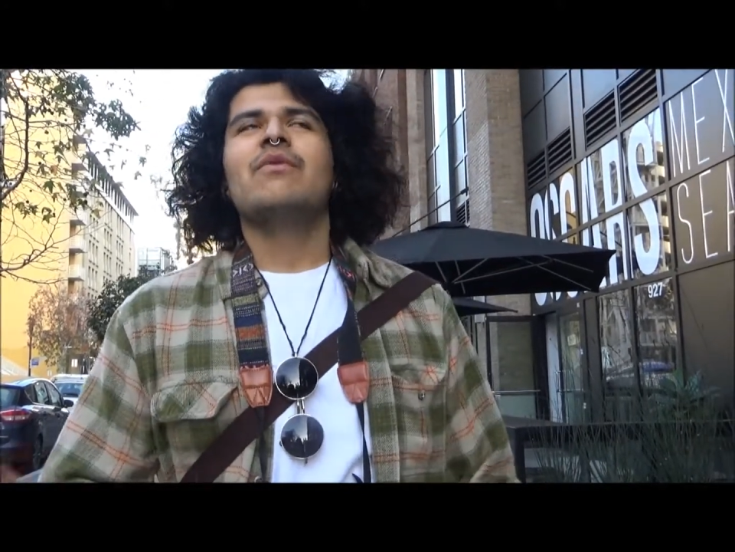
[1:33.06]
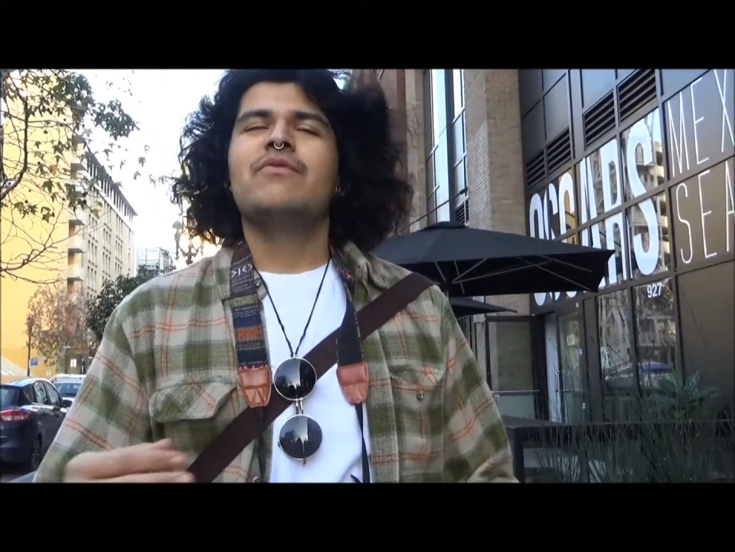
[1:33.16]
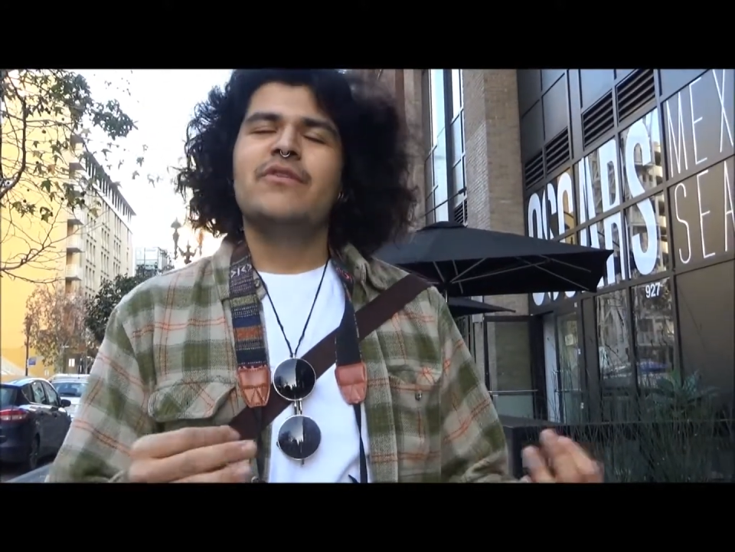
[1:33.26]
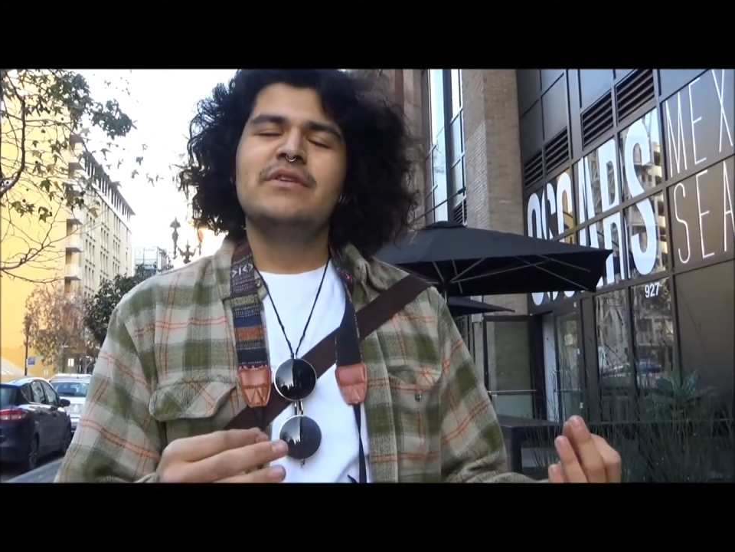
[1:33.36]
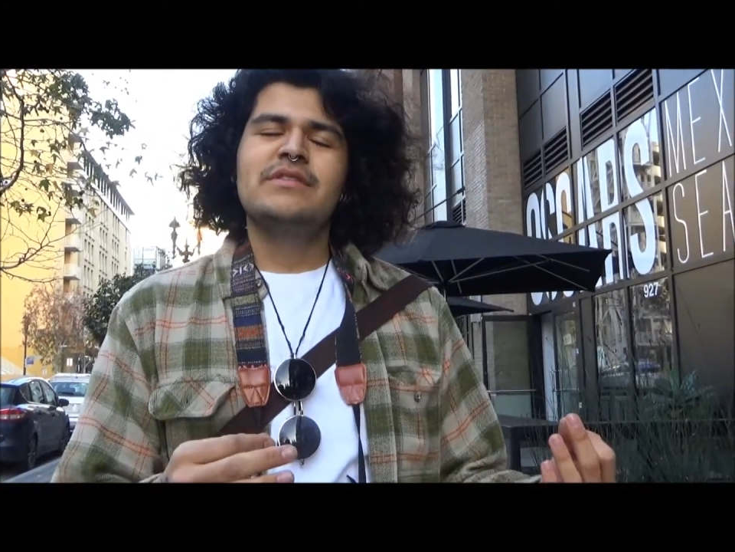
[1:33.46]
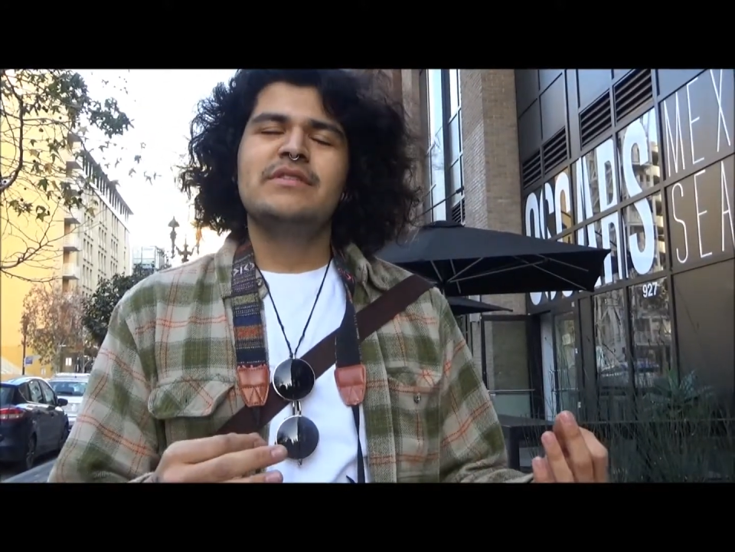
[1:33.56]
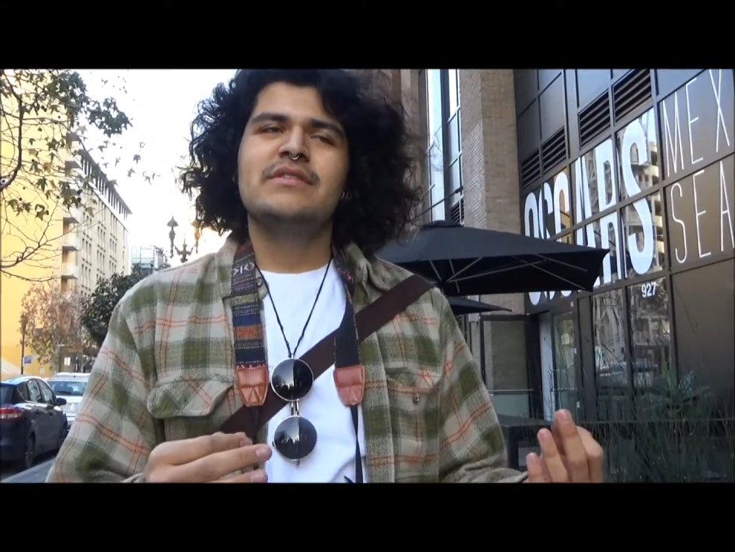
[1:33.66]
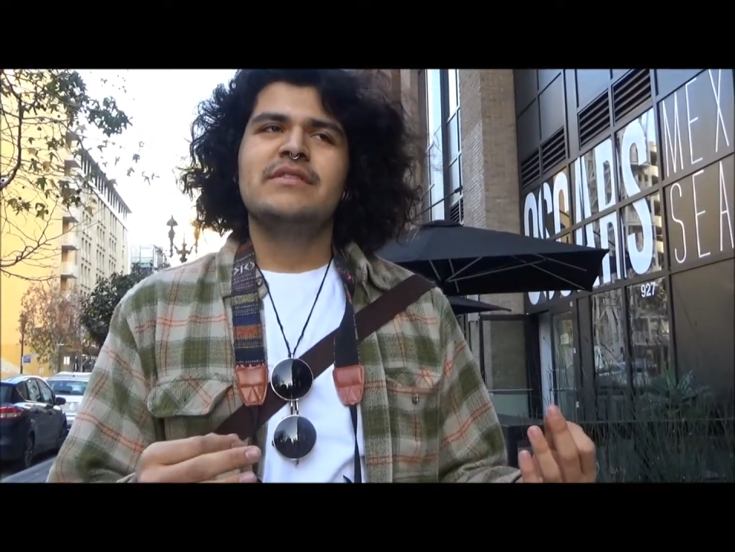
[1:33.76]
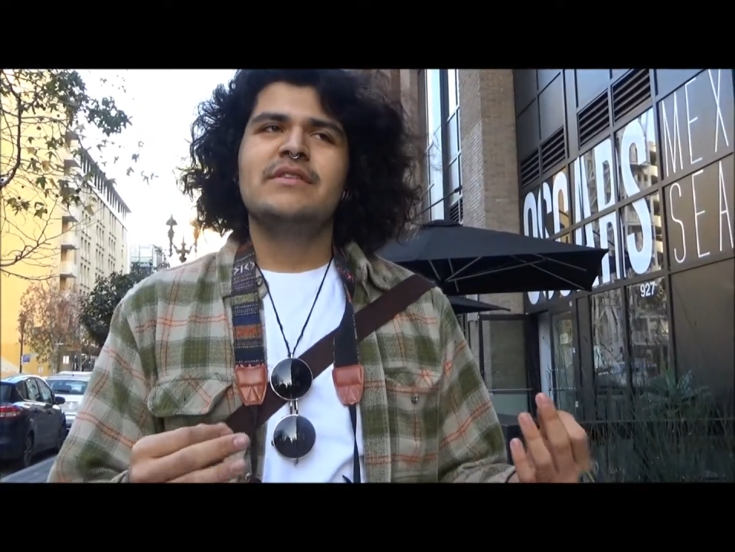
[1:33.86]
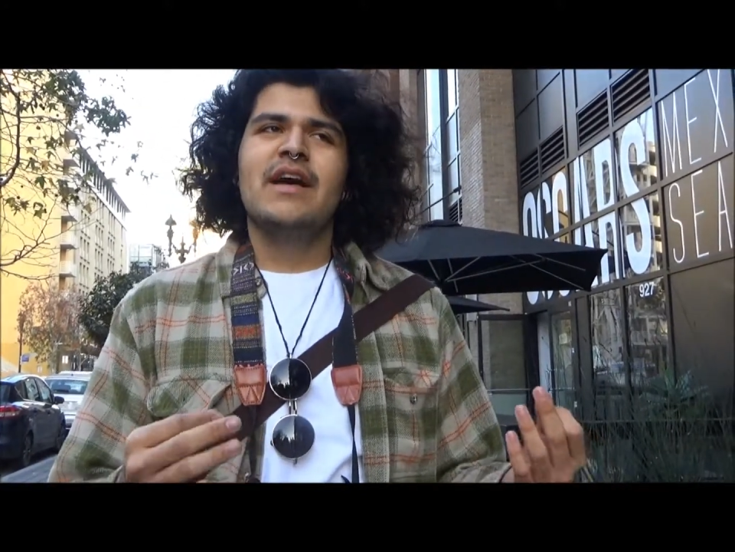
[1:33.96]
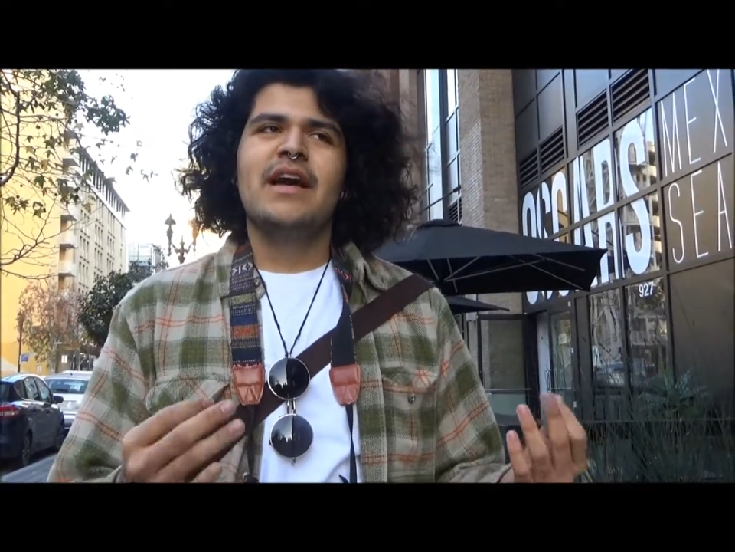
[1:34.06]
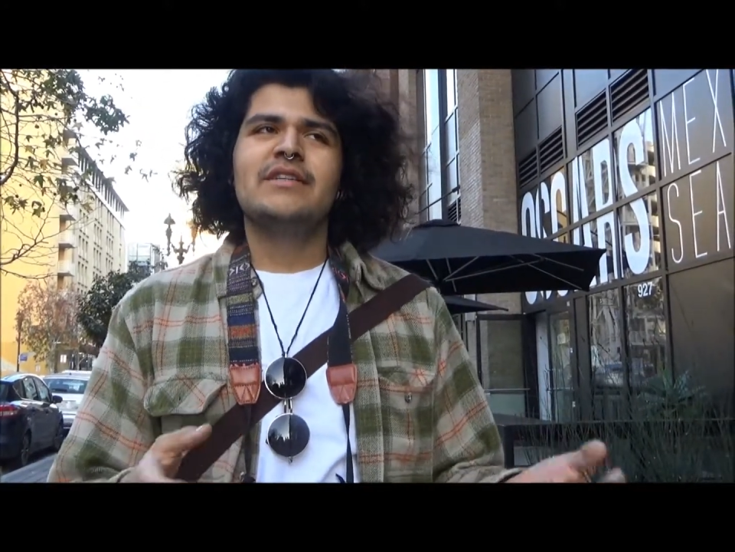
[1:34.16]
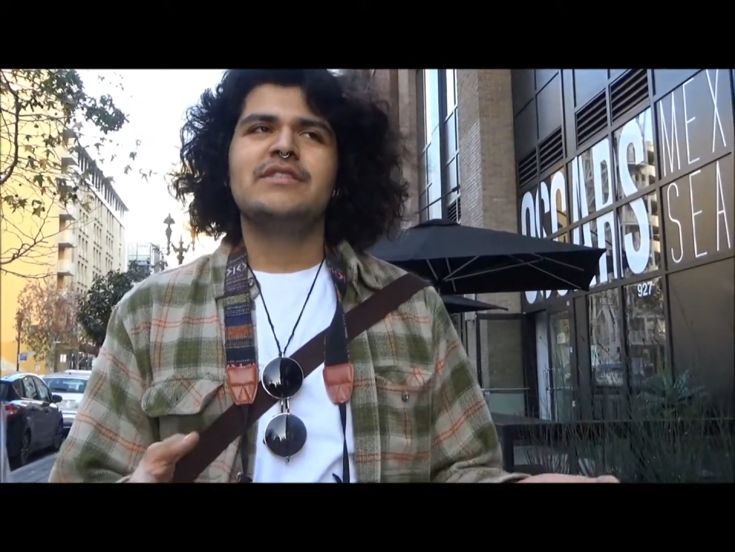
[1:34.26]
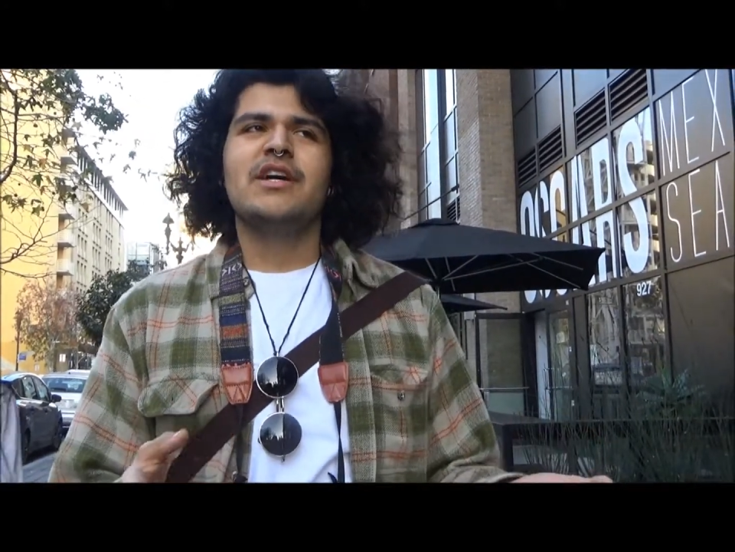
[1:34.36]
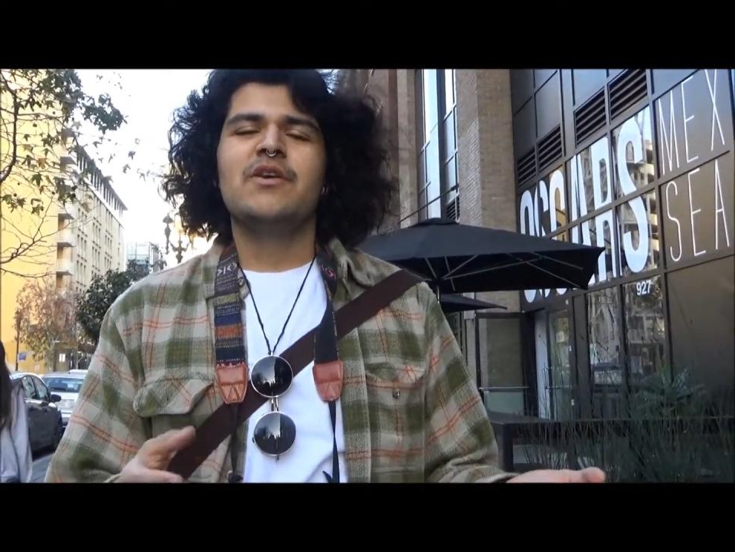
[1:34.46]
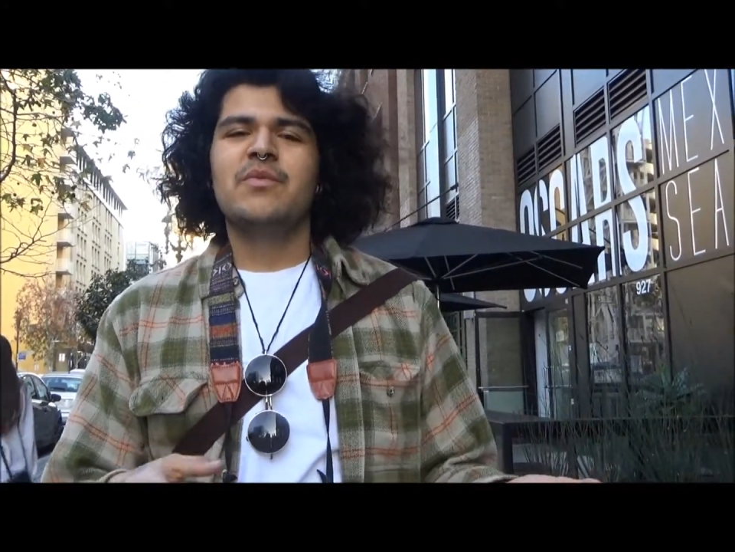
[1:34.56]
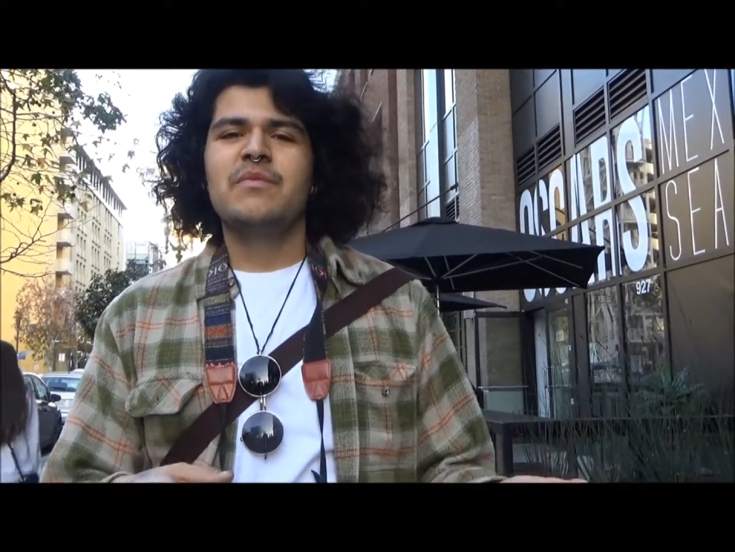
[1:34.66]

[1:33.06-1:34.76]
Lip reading: first I shot